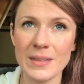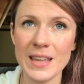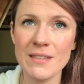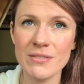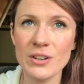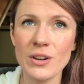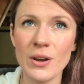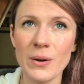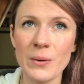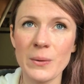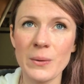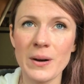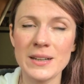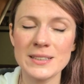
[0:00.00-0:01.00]
even
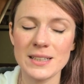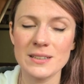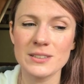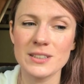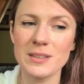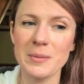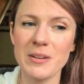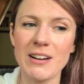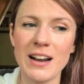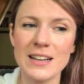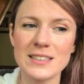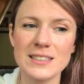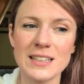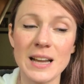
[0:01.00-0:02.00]
though I said I was going to be
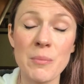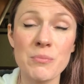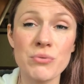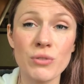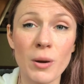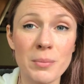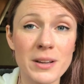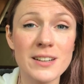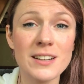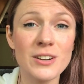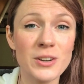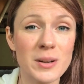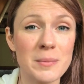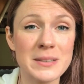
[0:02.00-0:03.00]
relaxing, I'm probably going
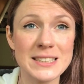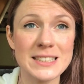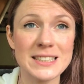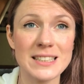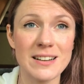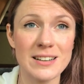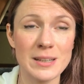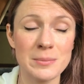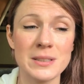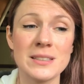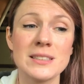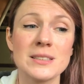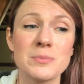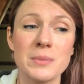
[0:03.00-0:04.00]
to look at my
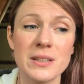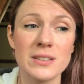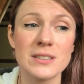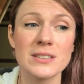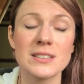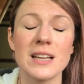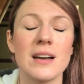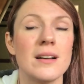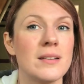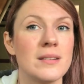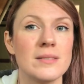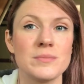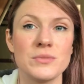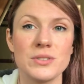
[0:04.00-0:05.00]
assignment because I'm
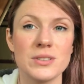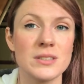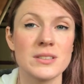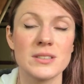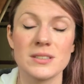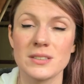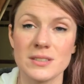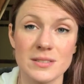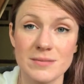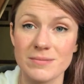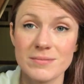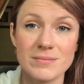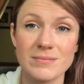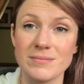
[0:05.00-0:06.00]
just...
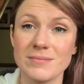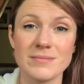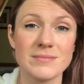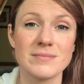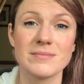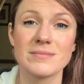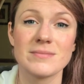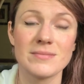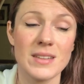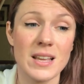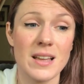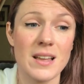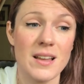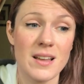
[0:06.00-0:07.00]
I
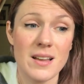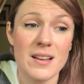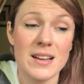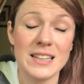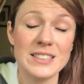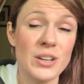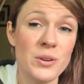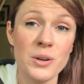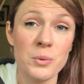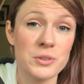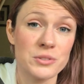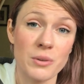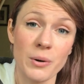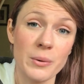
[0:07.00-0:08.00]
don't know
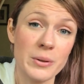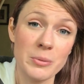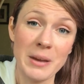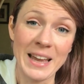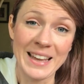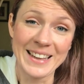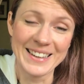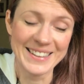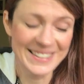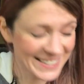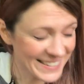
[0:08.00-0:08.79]
what's wrong with me.